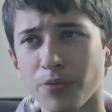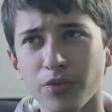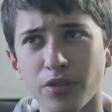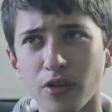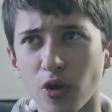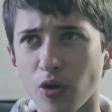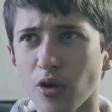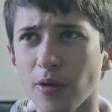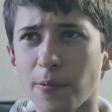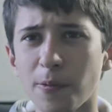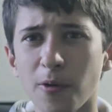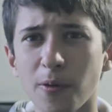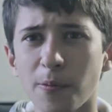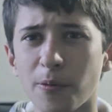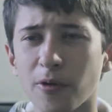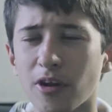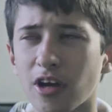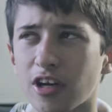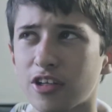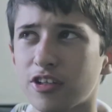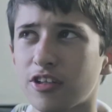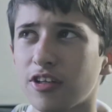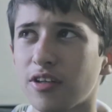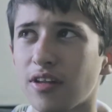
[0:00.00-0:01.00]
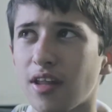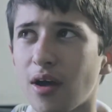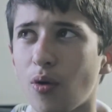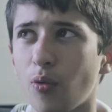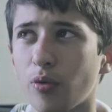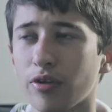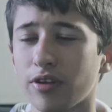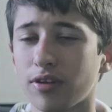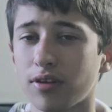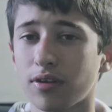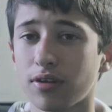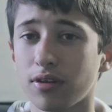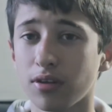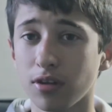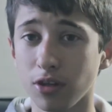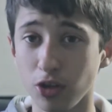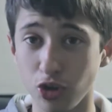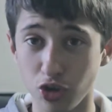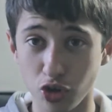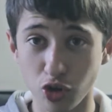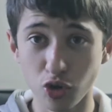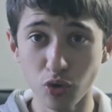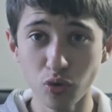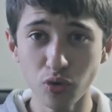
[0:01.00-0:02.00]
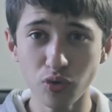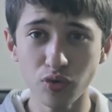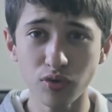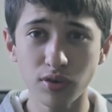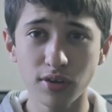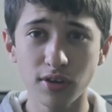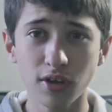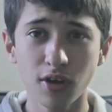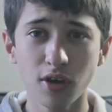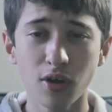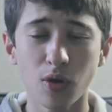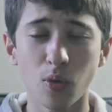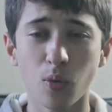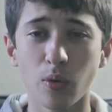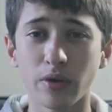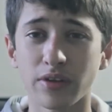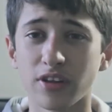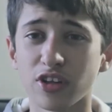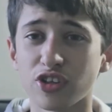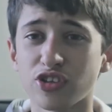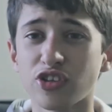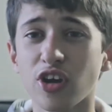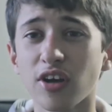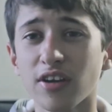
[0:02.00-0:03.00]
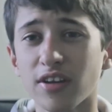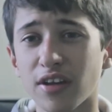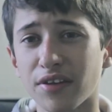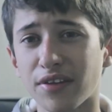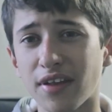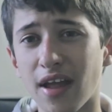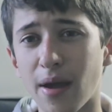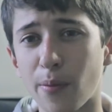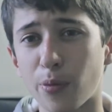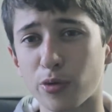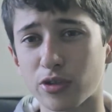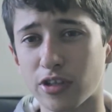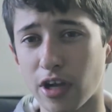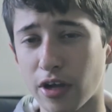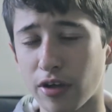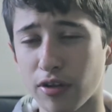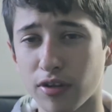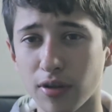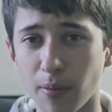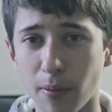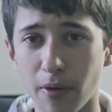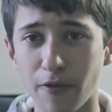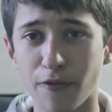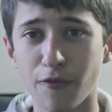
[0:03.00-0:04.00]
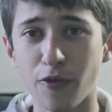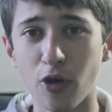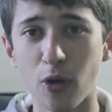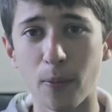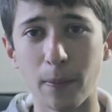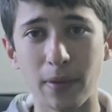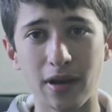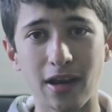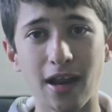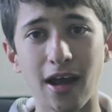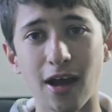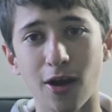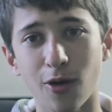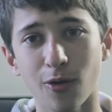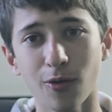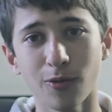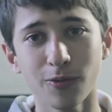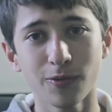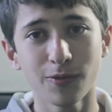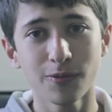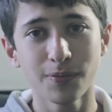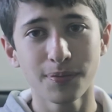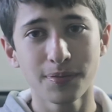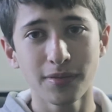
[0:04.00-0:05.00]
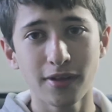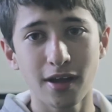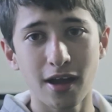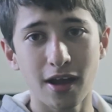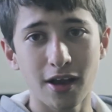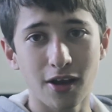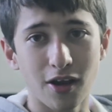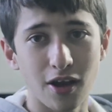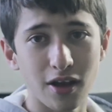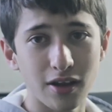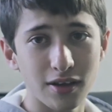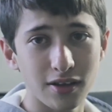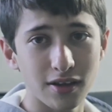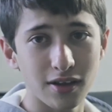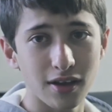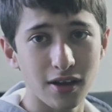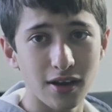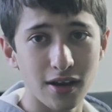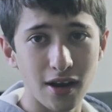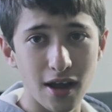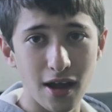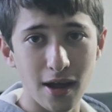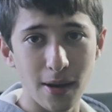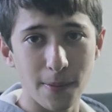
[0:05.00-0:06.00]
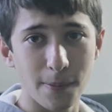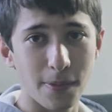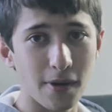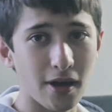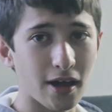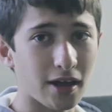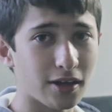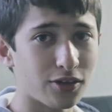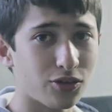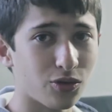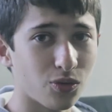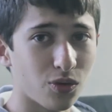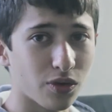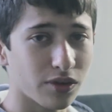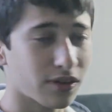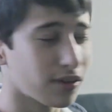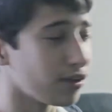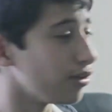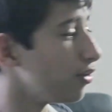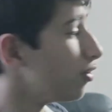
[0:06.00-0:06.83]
The only pre-production that was used was the Shotlister app which I used on my phone, but now I got an iPad to also